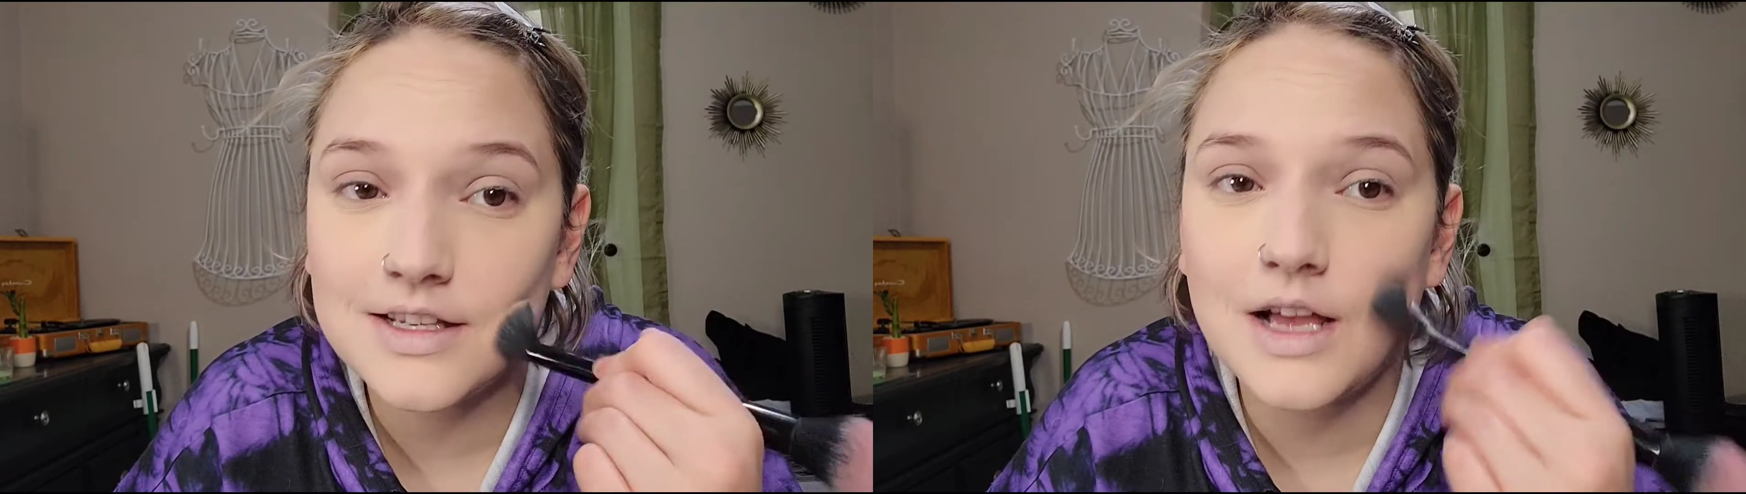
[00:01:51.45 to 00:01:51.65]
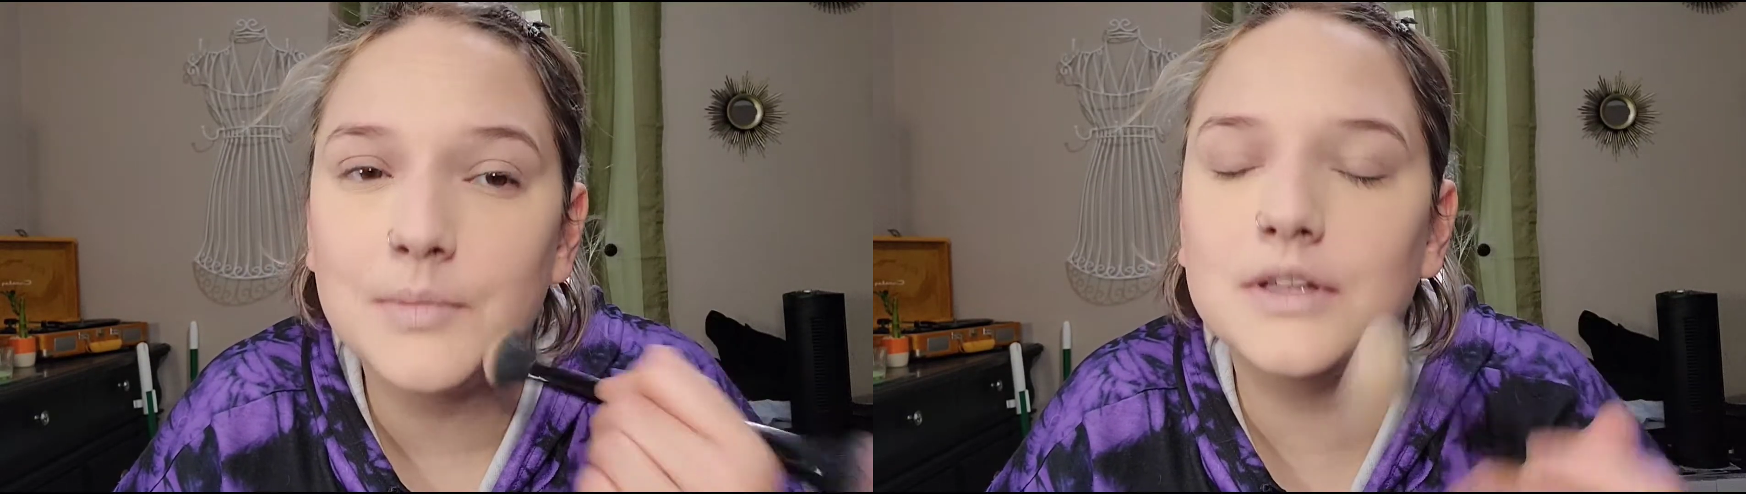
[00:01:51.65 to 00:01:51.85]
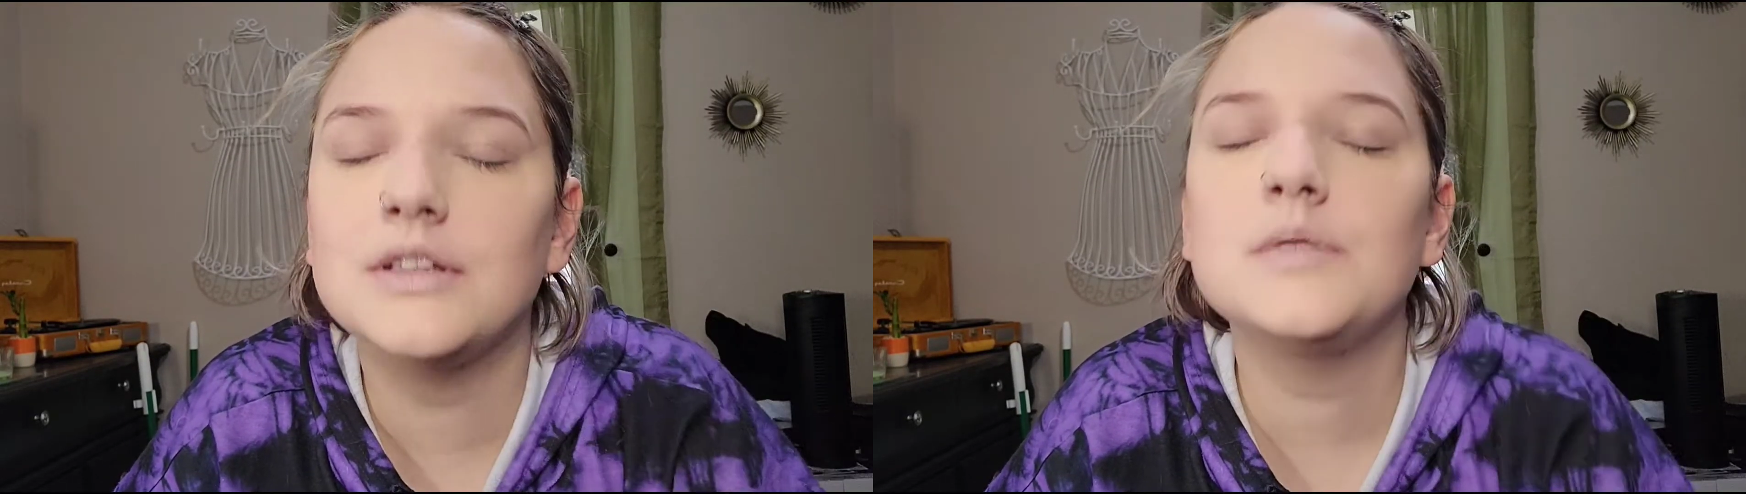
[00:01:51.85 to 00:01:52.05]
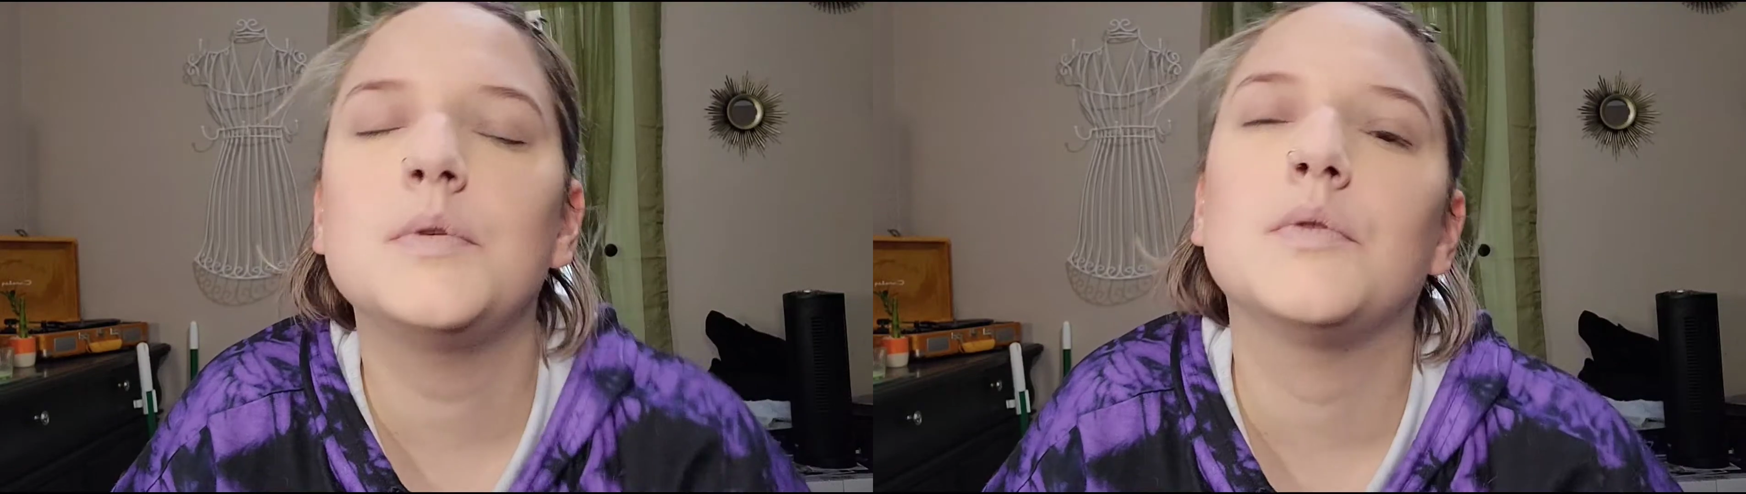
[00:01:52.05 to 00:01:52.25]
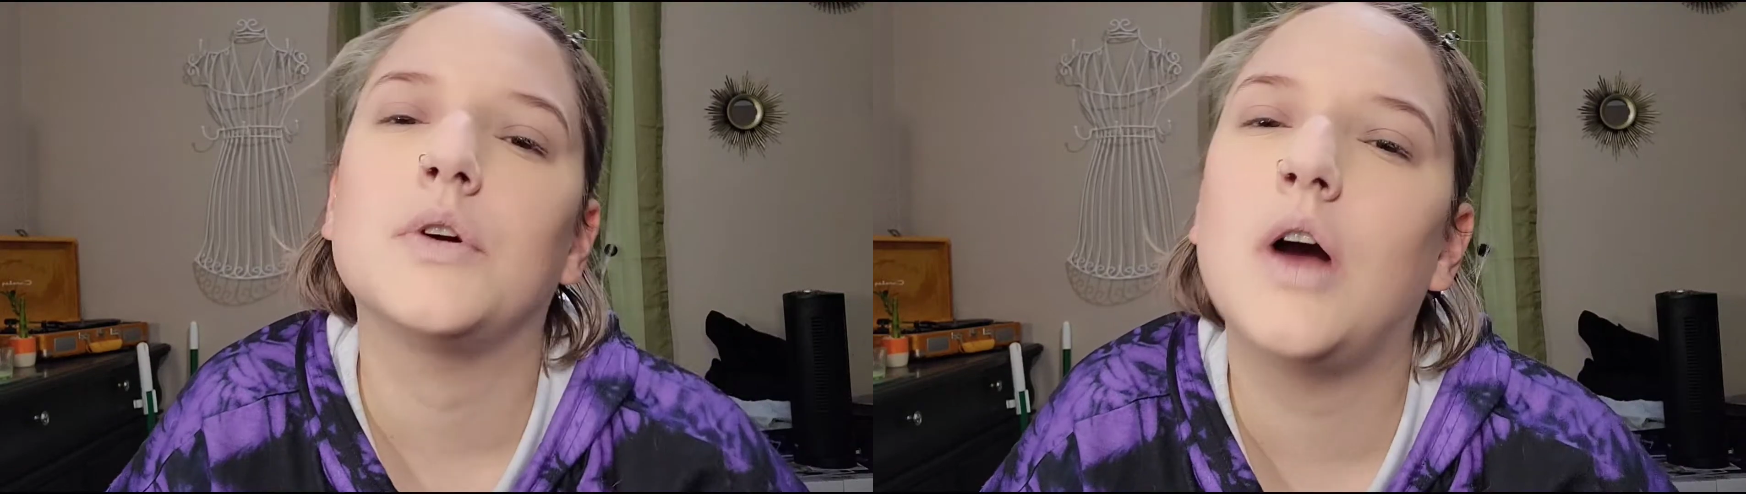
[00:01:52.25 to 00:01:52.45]
I mean, let's
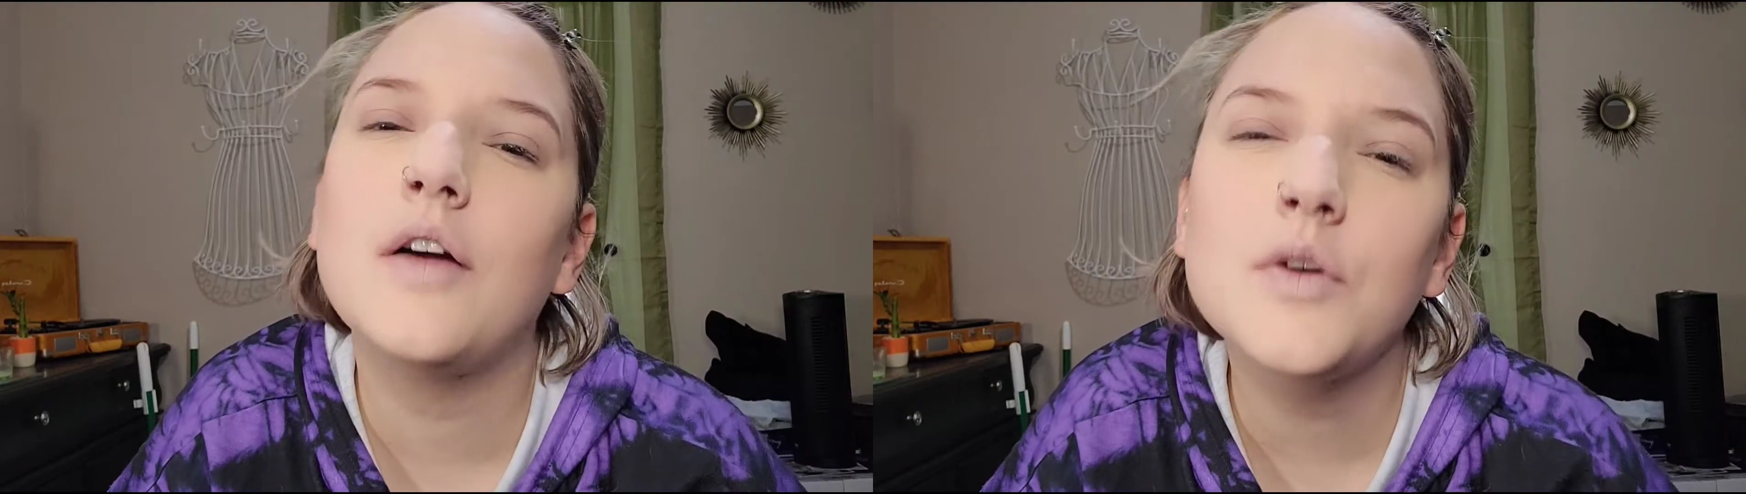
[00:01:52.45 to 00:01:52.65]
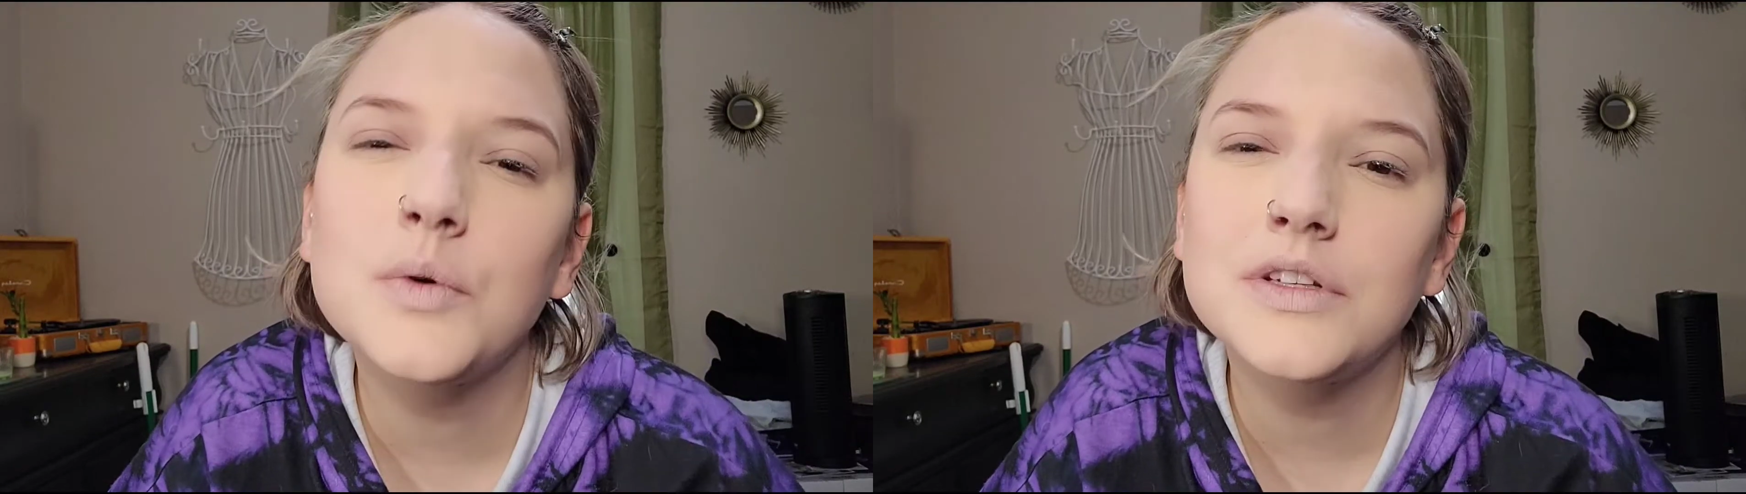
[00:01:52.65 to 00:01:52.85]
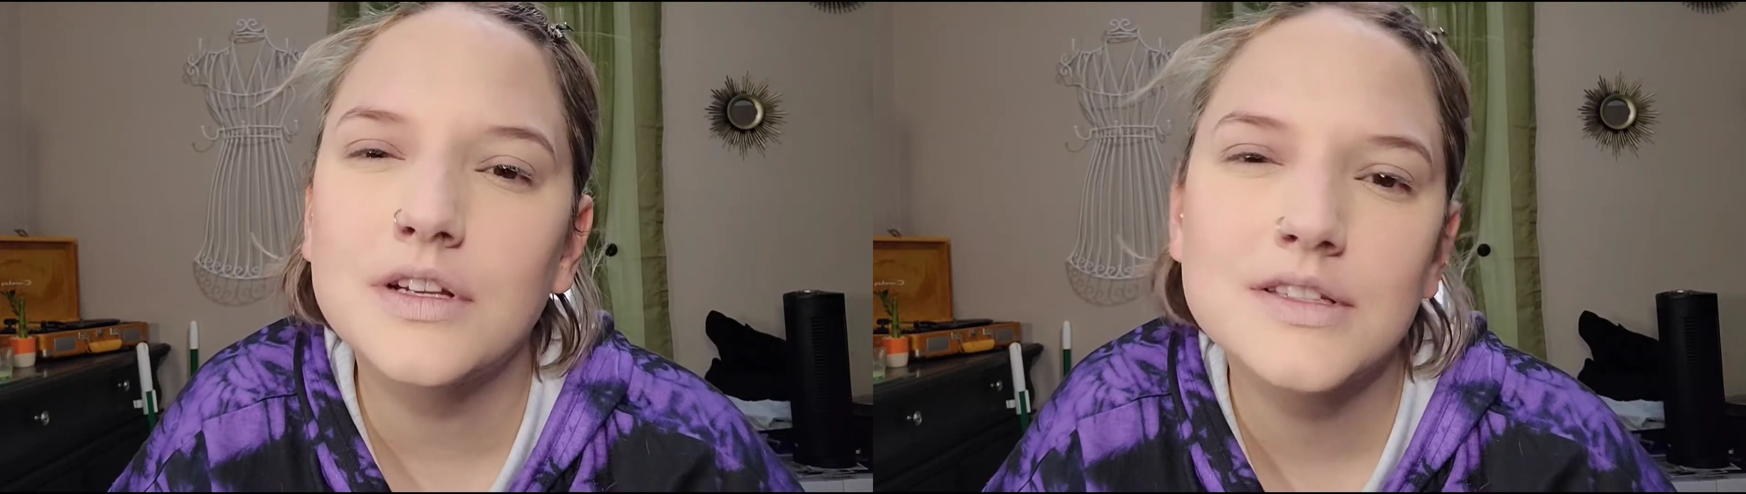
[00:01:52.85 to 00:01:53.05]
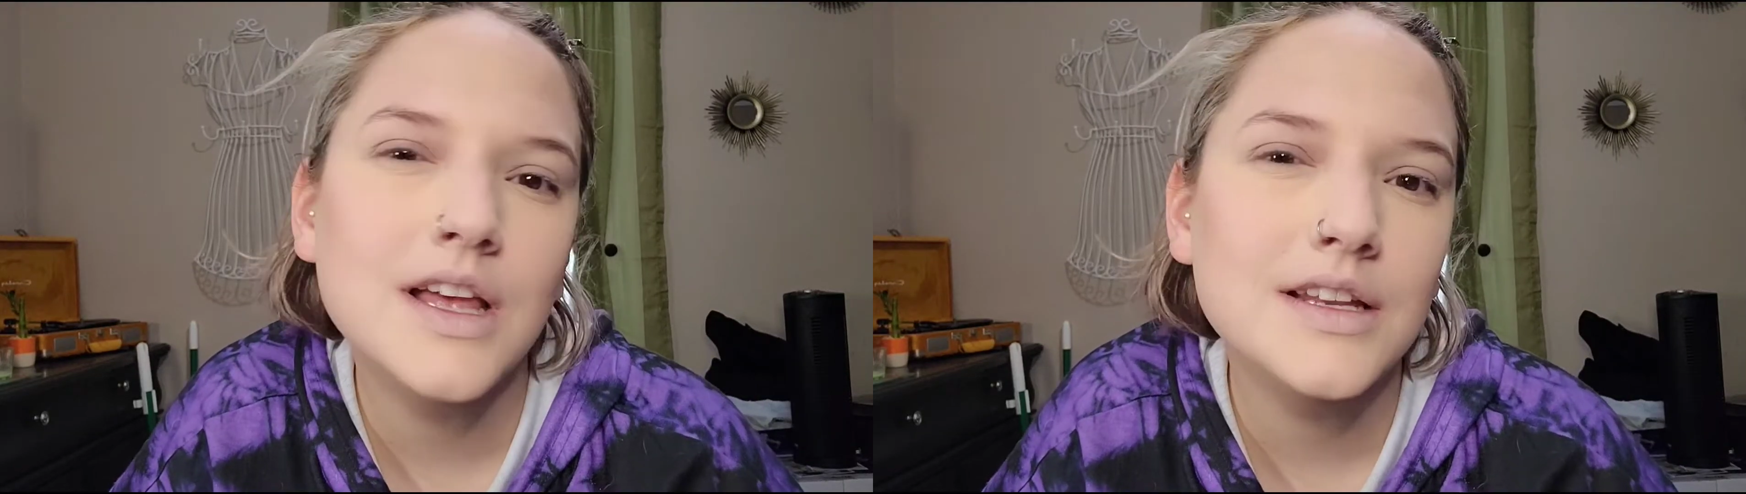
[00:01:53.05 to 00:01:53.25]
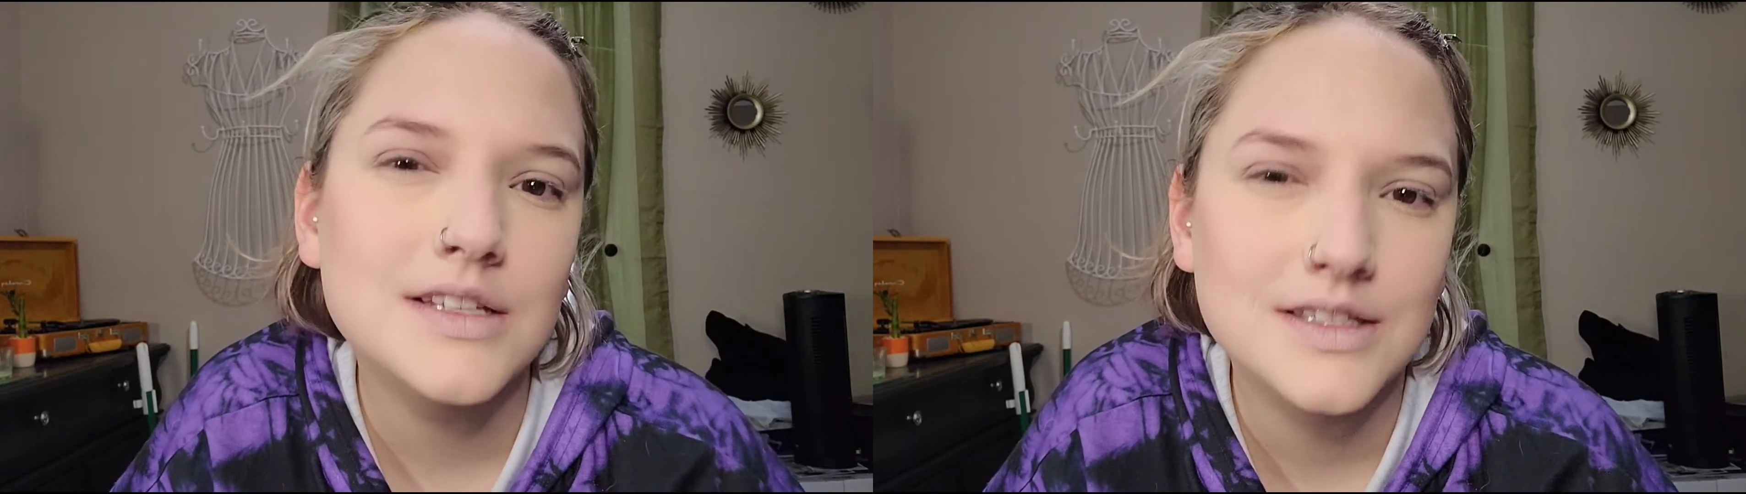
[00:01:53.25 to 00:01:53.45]
be real, everyone does that